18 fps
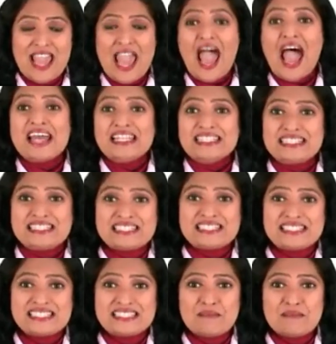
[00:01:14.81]
And
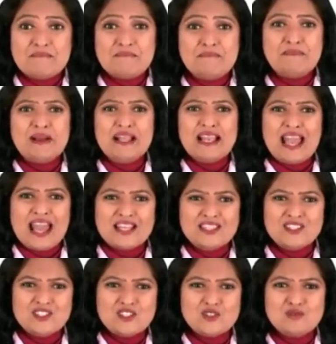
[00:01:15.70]
simple
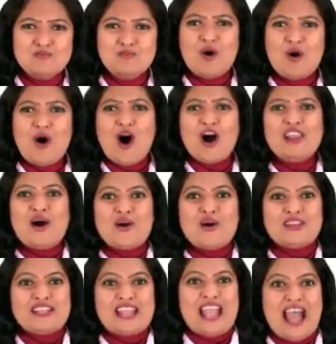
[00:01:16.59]
and small
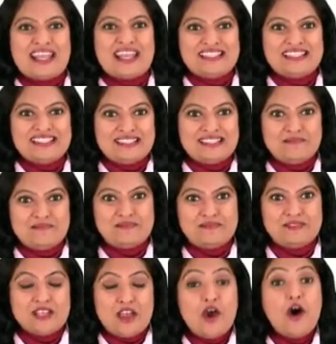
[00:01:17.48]
organisms,